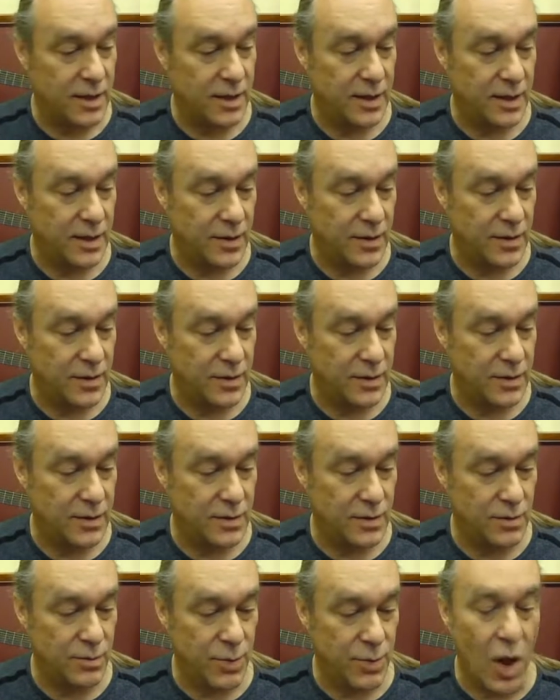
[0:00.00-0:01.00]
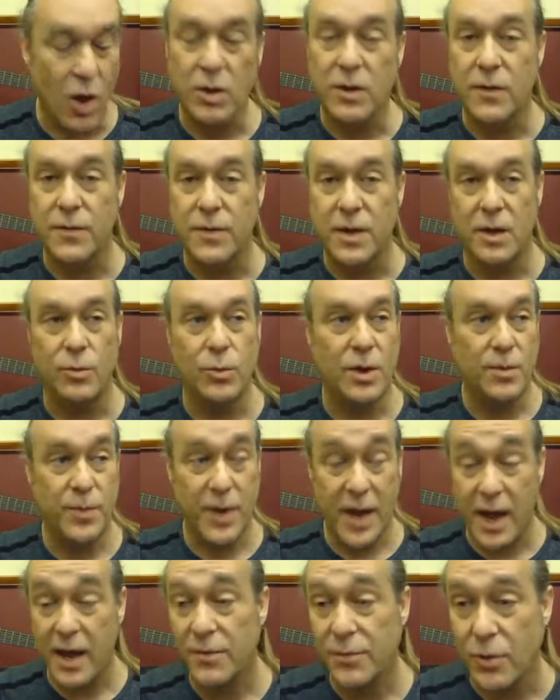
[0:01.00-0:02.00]
the, bulk of them we
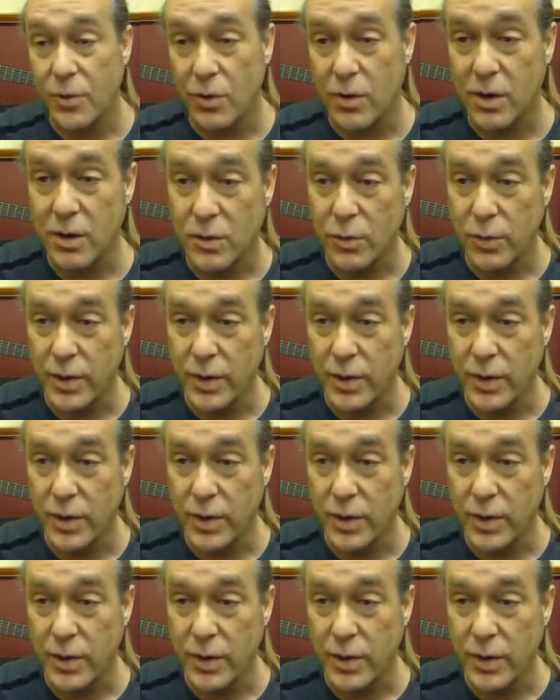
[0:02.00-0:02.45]
pay for.